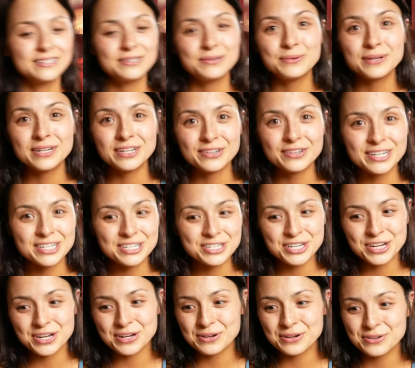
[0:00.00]
What a great
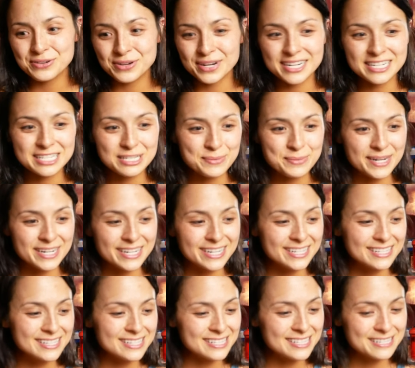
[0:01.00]
show, great
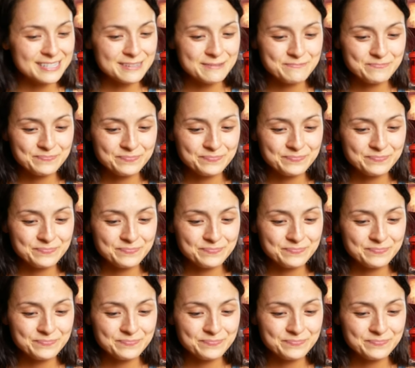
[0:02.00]
experience.